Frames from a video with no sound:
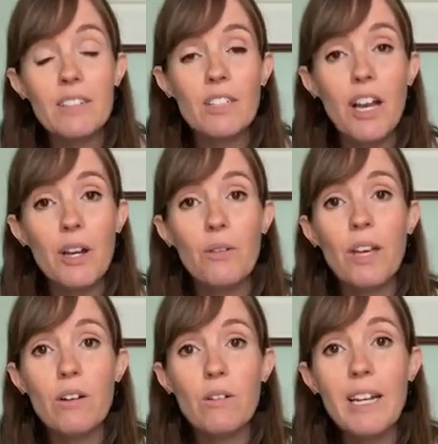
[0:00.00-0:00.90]
So
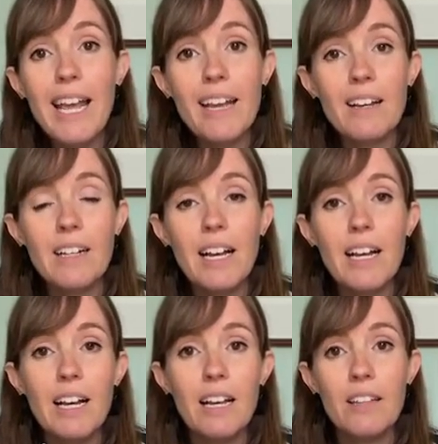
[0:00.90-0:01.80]
they'll lick
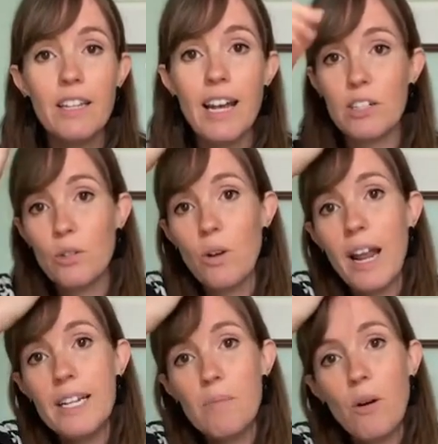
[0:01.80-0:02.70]
the natural
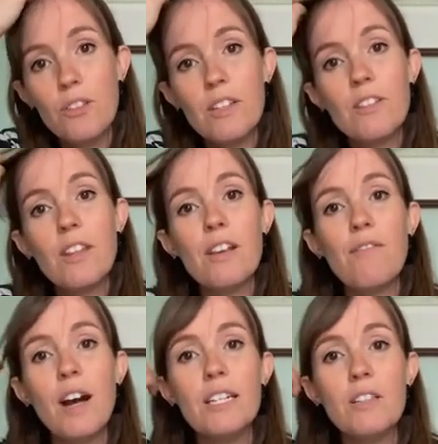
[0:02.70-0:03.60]
clay deposits that they
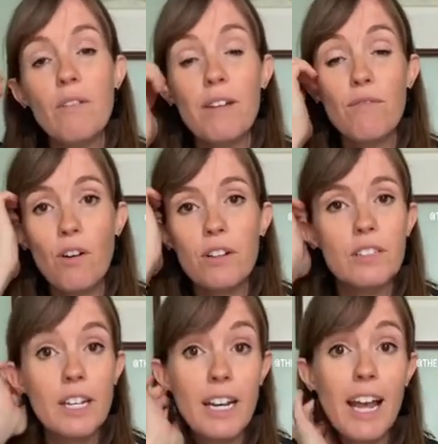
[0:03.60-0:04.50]
find in the
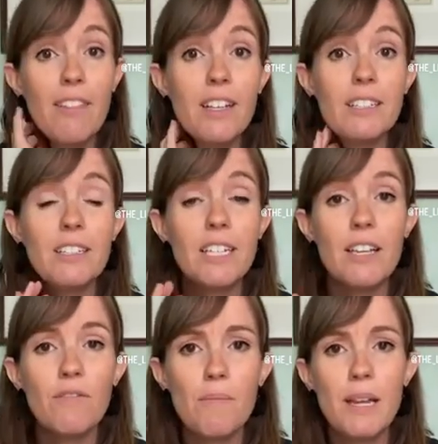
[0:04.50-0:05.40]
rainforest. And again, this is to
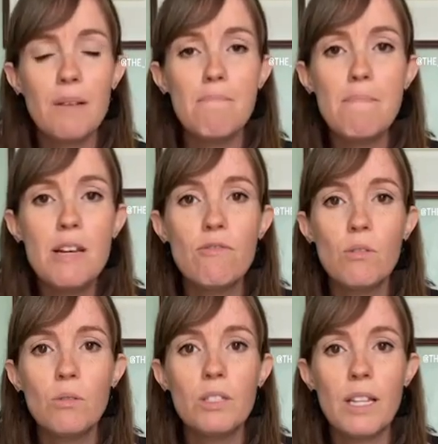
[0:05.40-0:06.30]
give them any
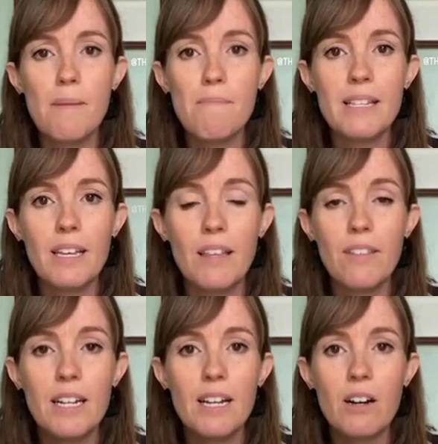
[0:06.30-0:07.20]
minerals that they're missing in
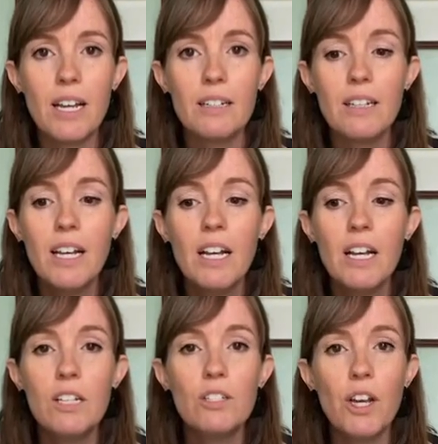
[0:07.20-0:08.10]
their diet.
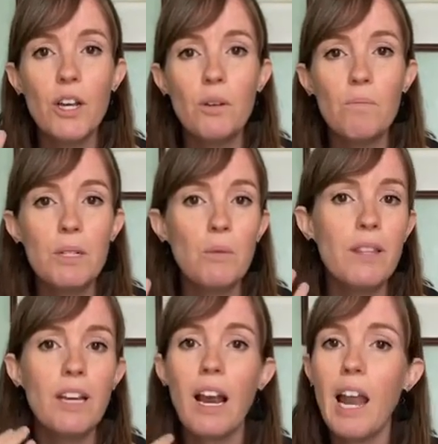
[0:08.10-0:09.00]
So
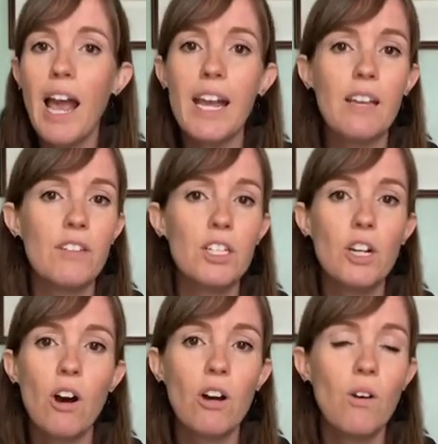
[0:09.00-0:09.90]
between the clay and the
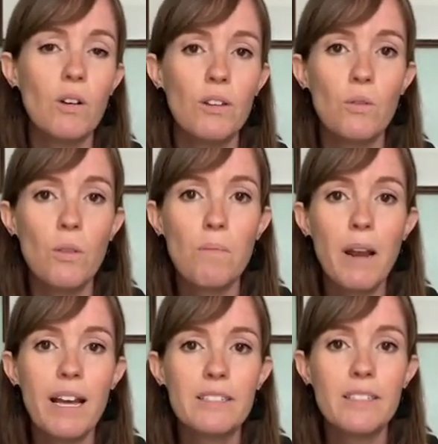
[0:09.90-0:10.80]
charcoal and all the
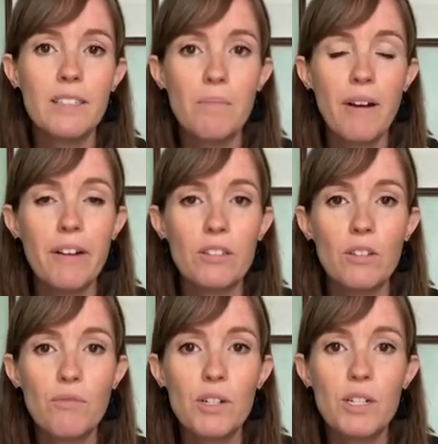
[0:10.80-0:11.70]
plants and the berries and
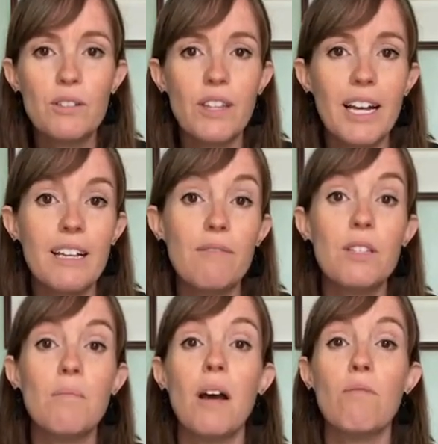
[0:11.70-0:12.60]
the fruits, that gives
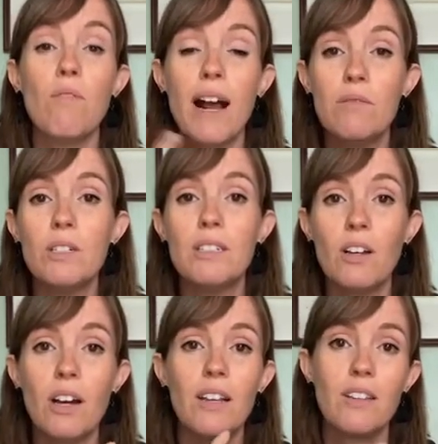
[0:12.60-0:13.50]
them a rounded
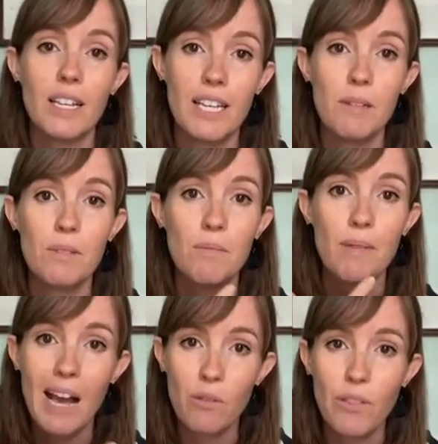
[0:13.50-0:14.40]
diet that keeps them
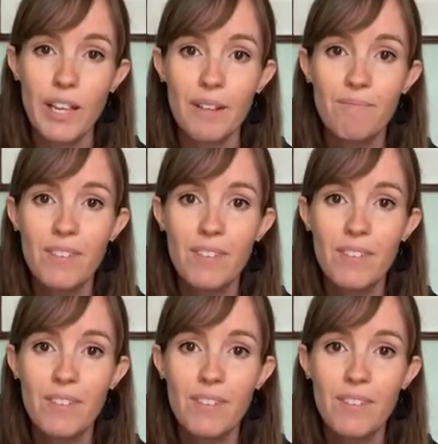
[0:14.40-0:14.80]
healthy.